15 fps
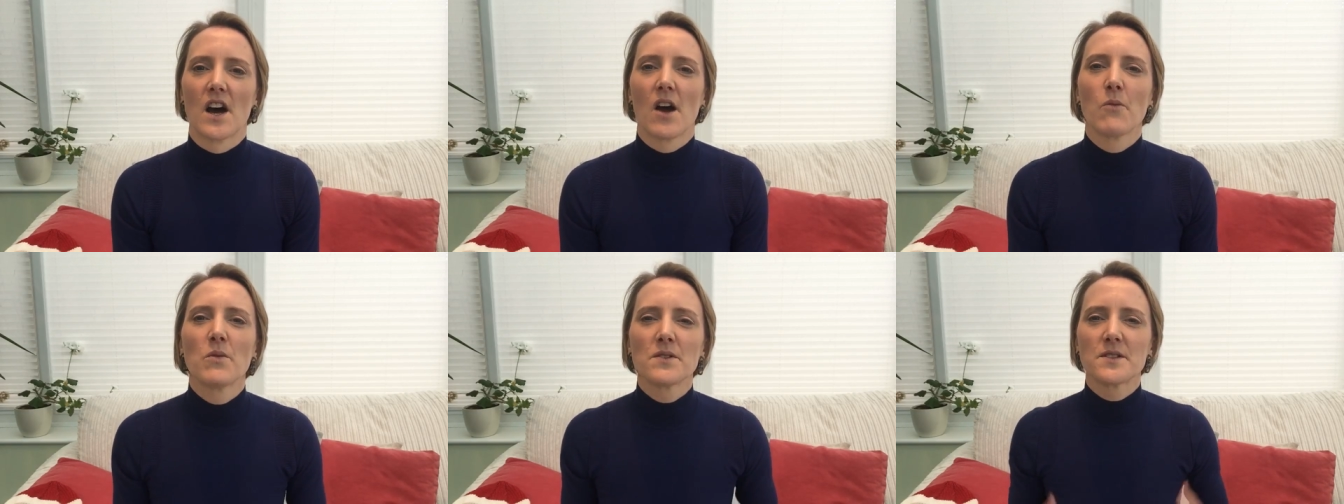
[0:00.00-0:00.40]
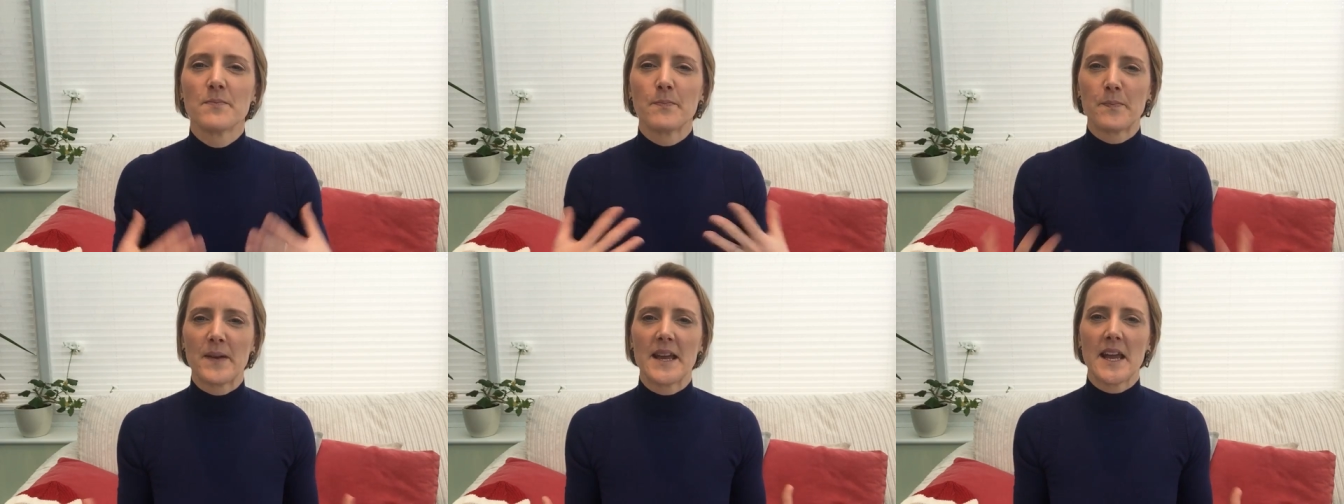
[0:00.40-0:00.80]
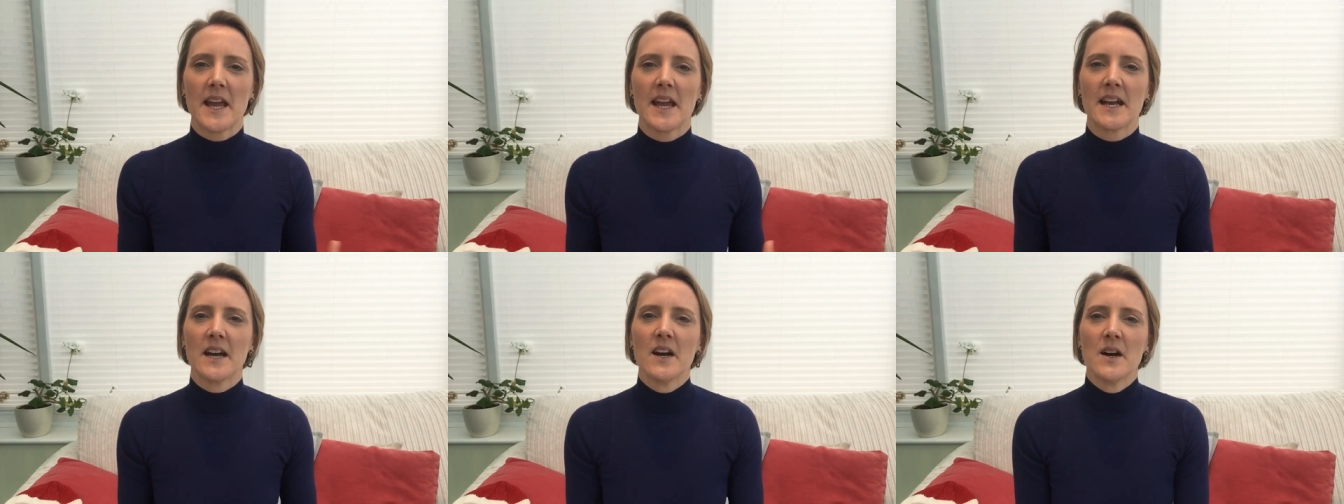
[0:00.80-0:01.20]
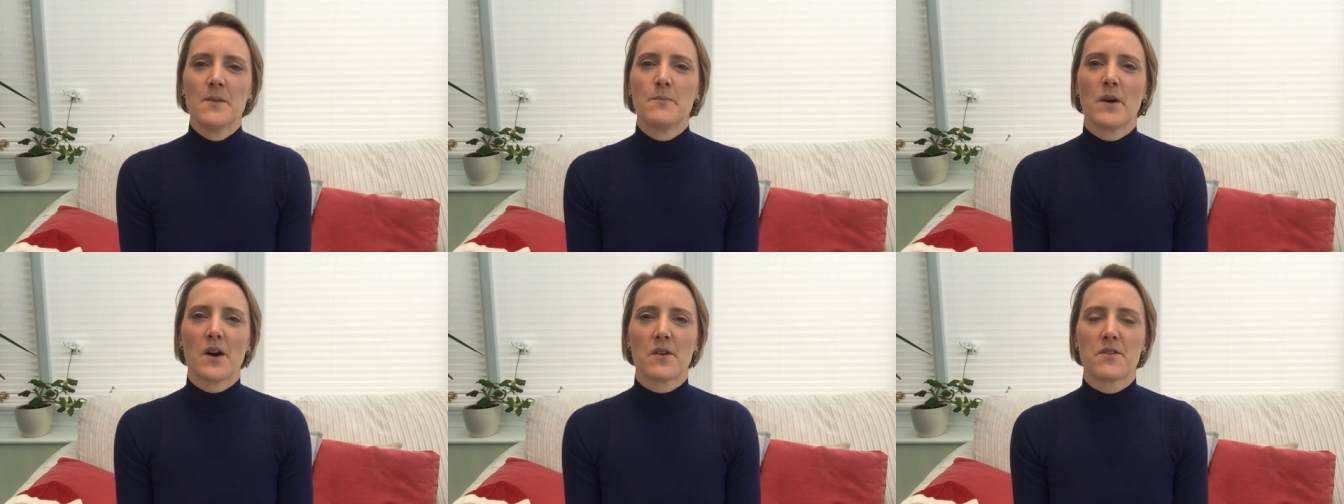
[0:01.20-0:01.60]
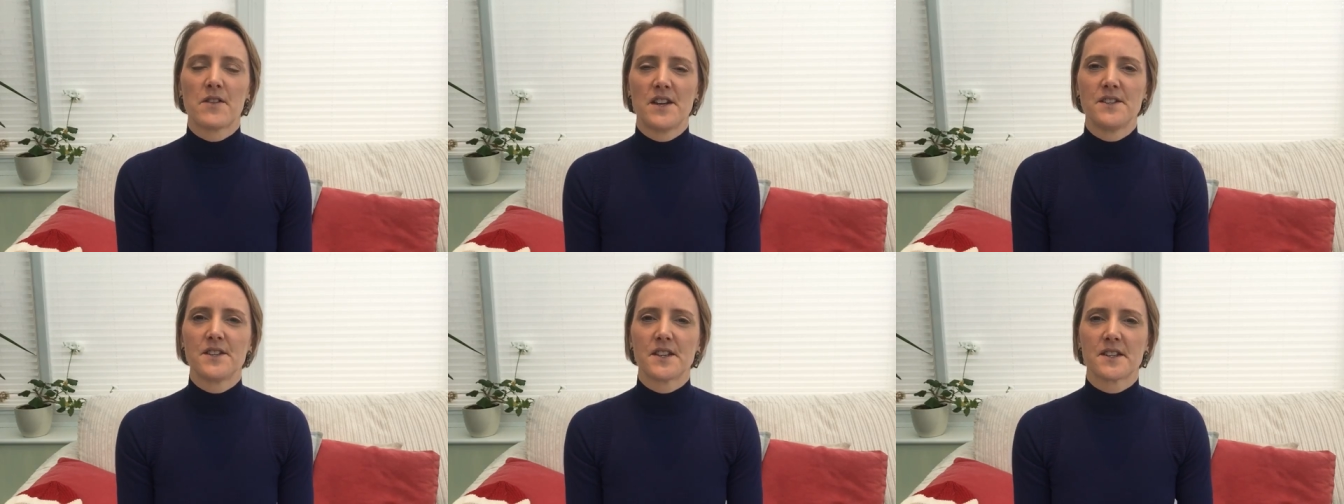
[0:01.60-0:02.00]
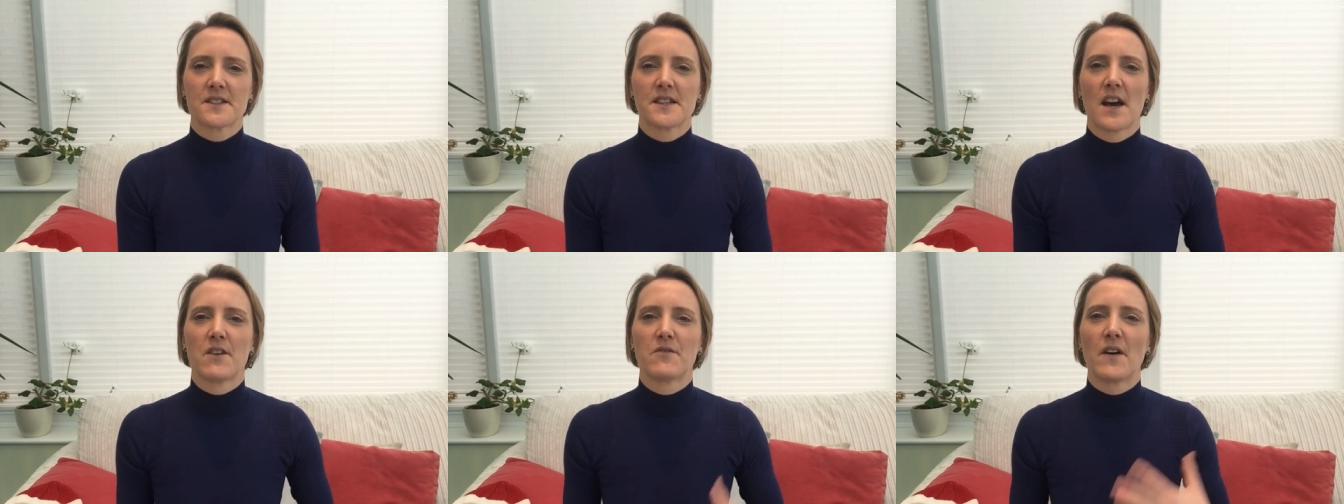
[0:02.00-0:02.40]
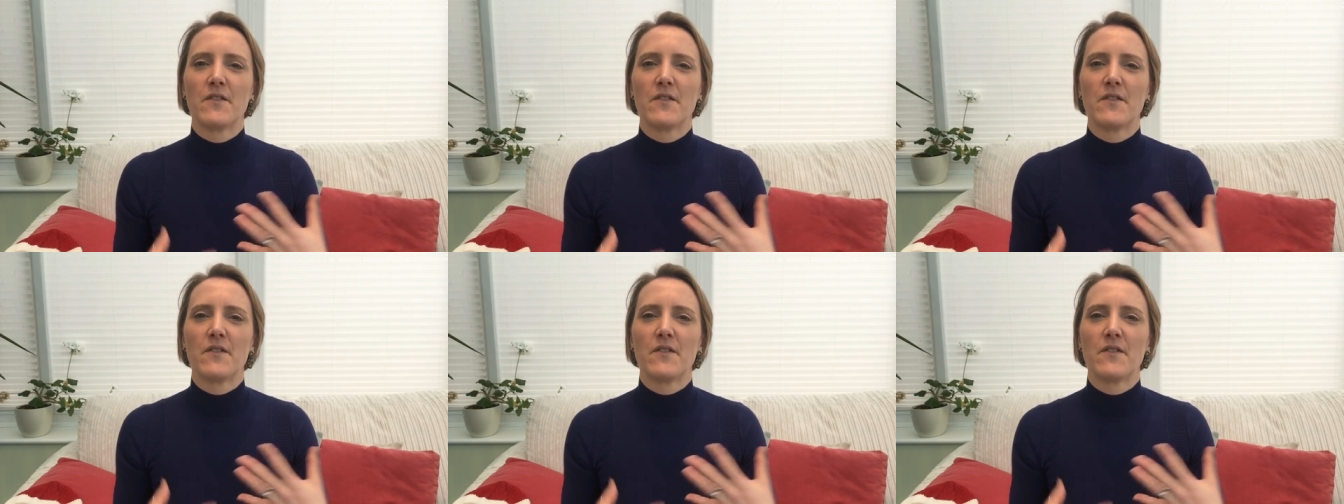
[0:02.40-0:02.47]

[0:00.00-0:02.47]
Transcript: I wasn't being my authentic self.